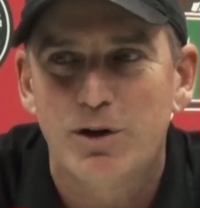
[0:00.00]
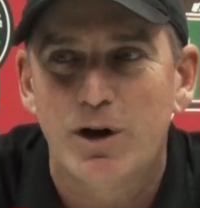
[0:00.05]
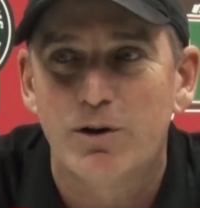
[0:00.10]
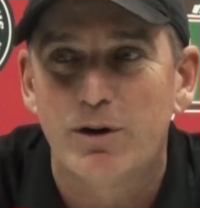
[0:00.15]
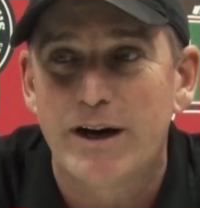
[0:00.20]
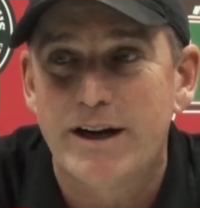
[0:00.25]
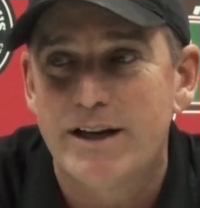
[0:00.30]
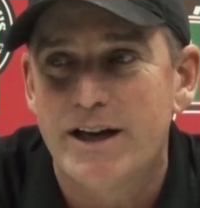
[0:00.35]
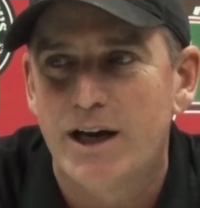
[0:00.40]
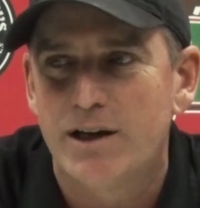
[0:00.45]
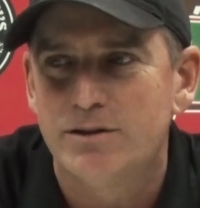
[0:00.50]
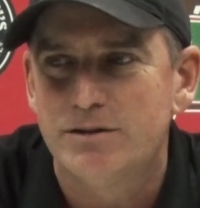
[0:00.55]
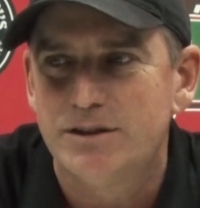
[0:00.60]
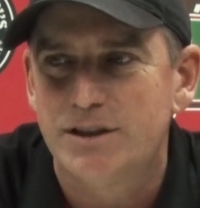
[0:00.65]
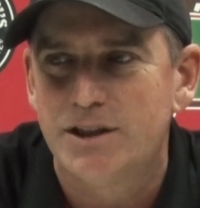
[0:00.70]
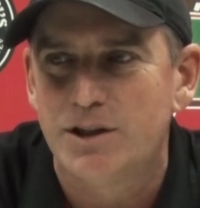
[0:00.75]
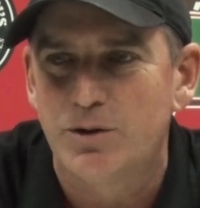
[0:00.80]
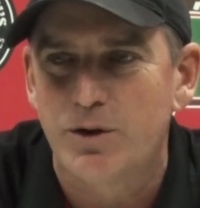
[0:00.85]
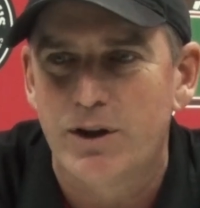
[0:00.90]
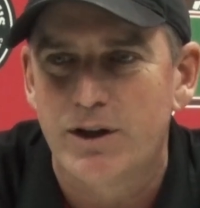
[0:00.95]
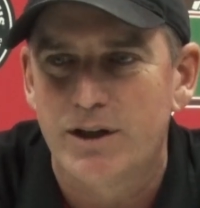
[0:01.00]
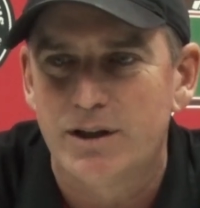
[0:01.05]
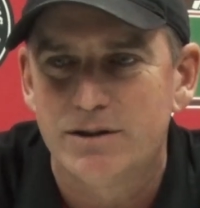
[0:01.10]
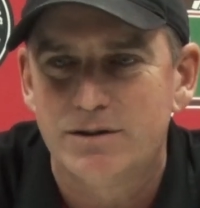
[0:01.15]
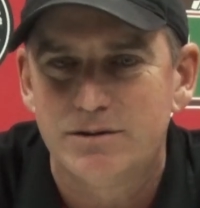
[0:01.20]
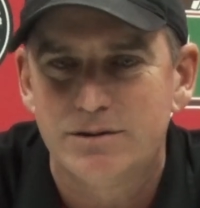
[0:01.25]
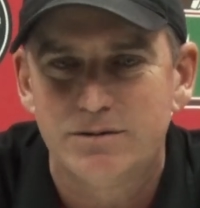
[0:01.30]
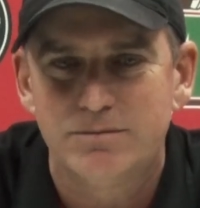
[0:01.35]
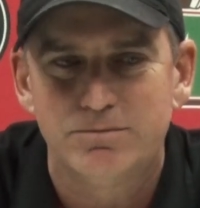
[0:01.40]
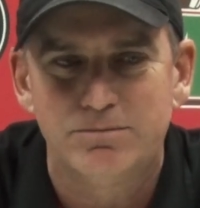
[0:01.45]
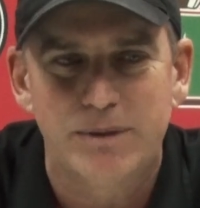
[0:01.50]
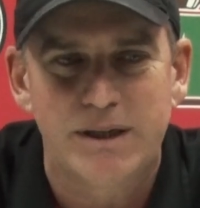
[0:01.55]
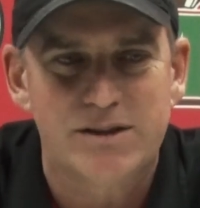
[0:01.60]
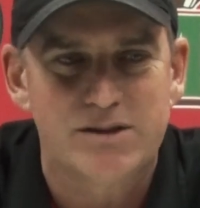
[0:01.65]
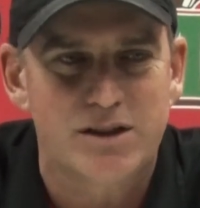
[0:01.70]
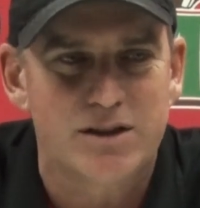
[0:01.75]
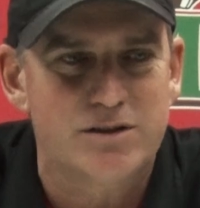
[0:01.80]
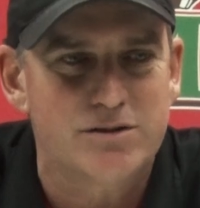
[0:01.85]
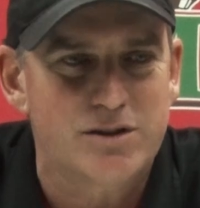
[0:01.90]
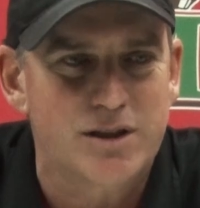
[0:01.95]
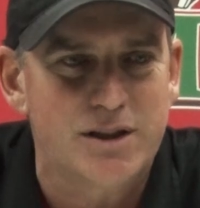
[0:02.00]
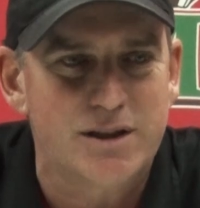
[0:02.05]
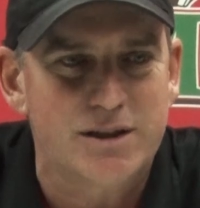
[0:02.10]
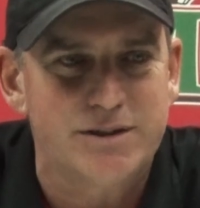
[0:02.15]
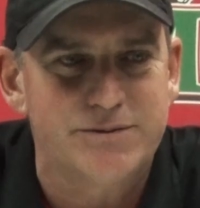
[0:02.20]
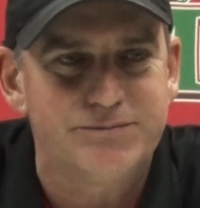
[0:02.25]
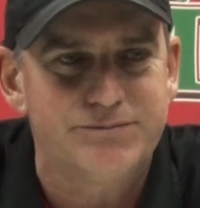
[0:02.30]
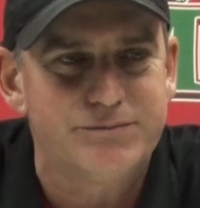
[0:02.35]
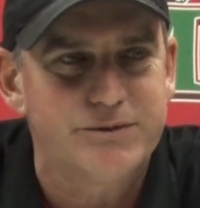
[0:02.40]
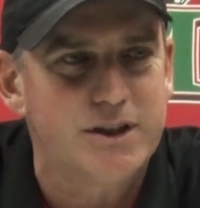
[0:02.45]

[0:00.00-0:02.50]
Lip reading: Well, right now, the basically is a